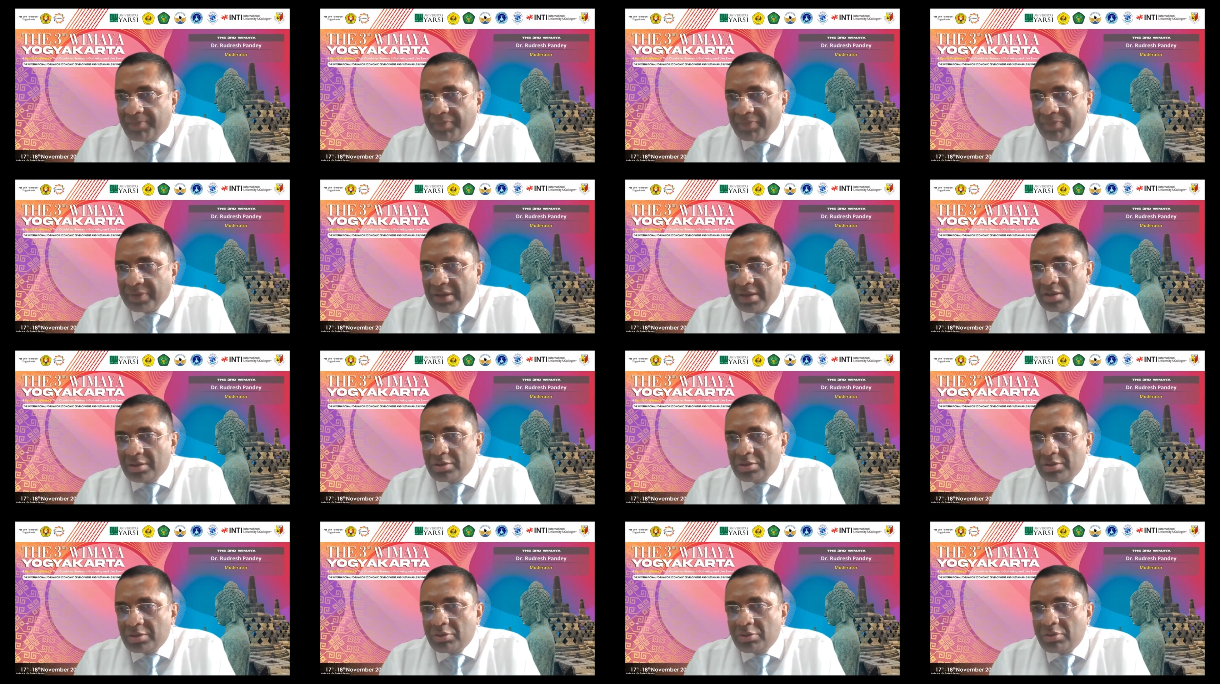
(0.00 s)

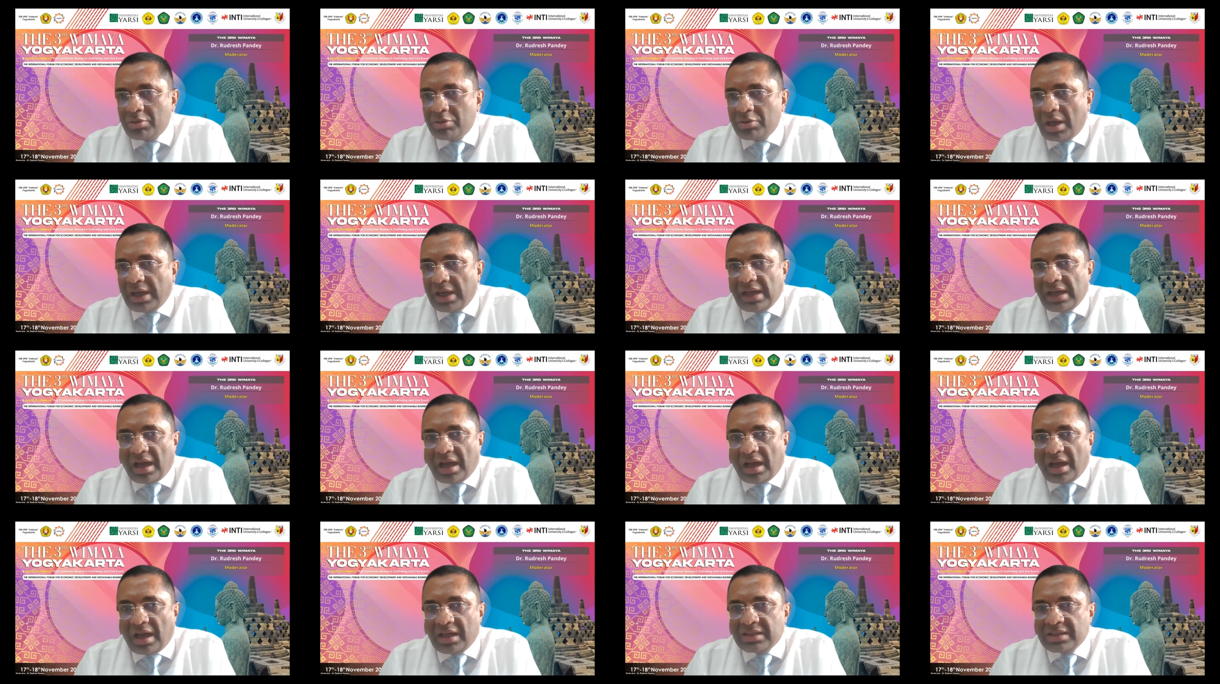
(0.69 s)
So I'll
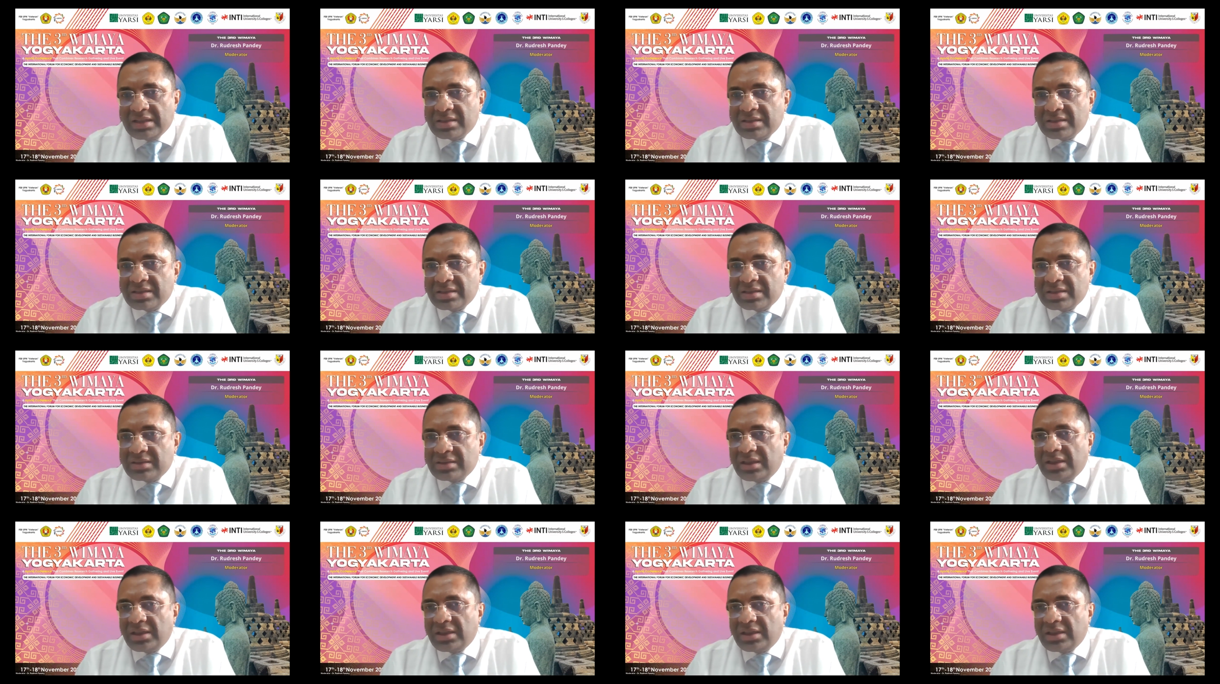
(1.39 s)
ask the